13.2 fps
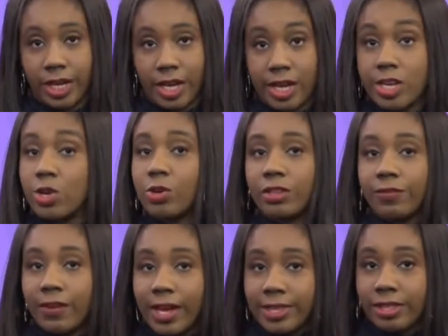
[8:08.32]
You
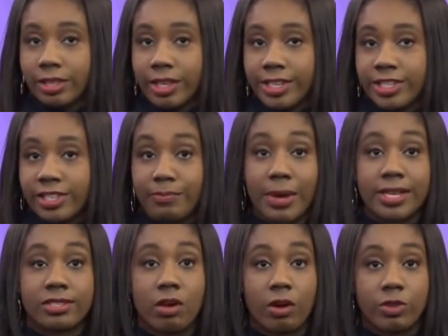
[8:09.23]
can find the list of
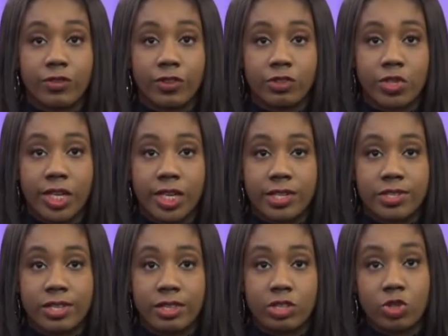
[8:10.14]
best cars for
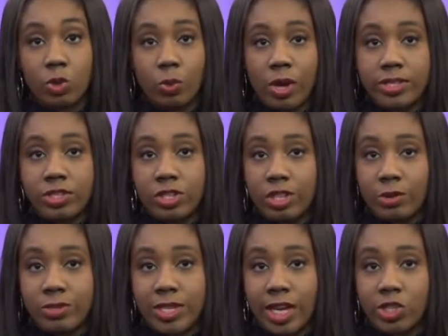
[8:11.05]
teens in the Two Wants to
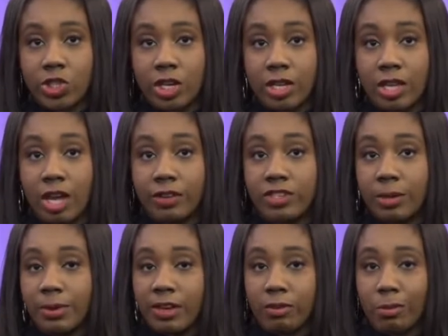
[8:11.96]
Know section of
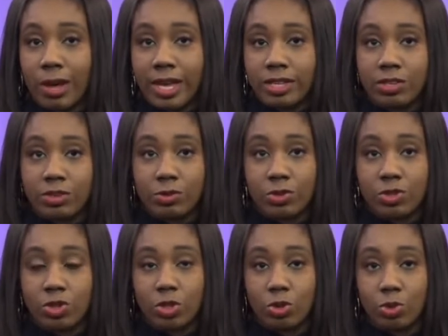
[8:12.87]

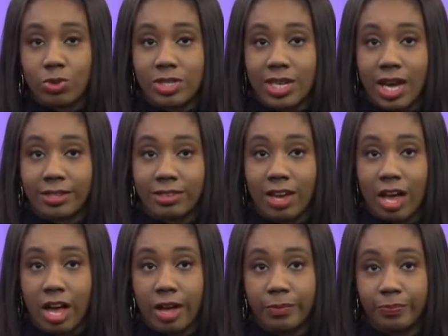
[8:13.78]

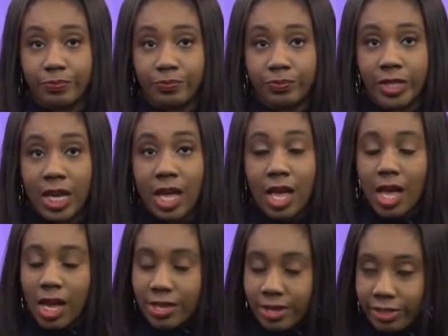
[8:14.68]
WFMYNews2.com.
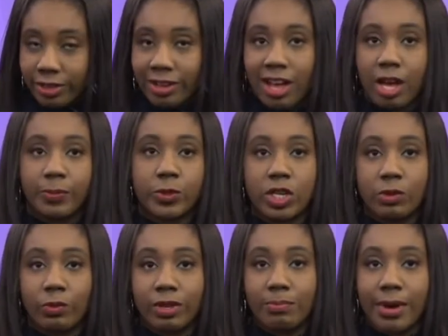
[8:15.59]
Another
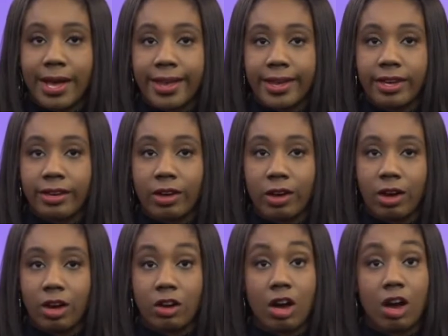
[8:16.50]
option when buying a
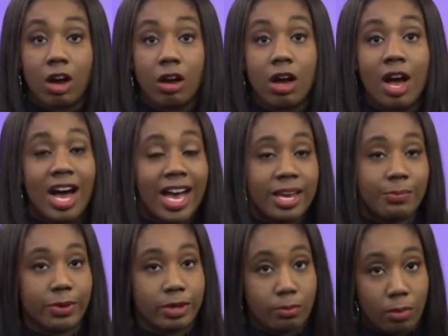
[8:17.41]
car are
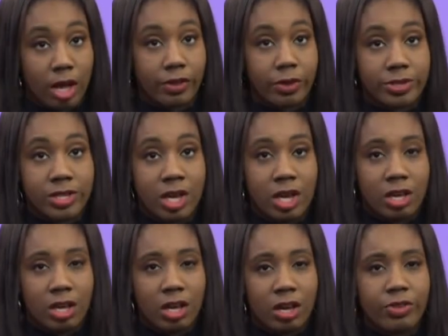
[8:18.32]
hybrid models.
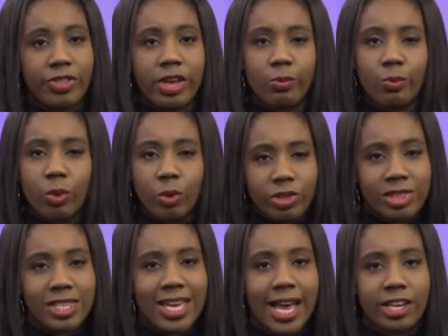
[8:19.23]
Are they
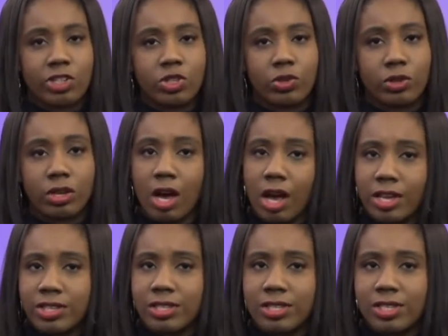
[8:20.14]
worth the extra
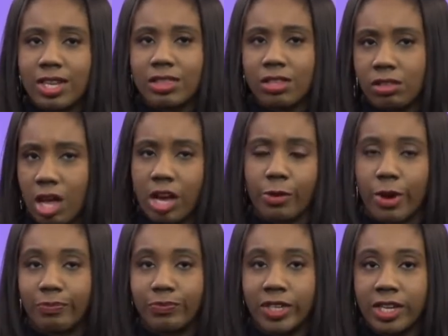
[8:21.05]
cost in the long
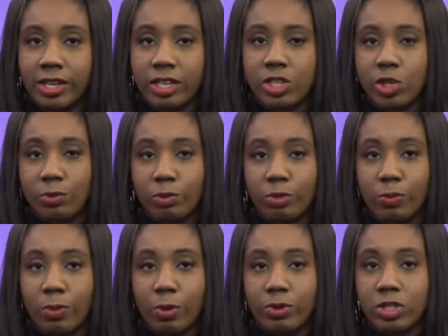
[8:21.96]
run? Consumer
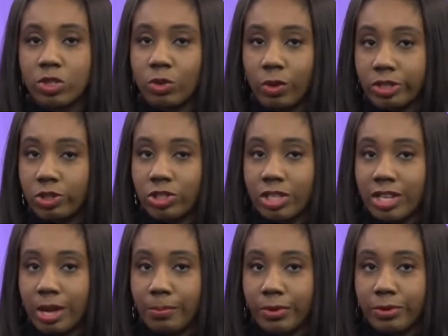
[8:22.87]
Reports crunched the
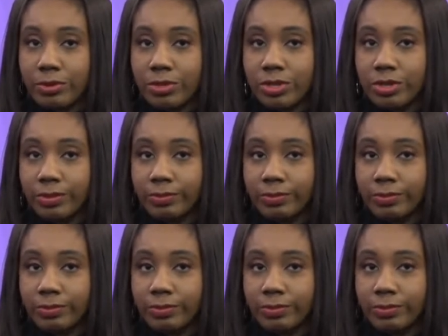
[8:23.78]
numbers.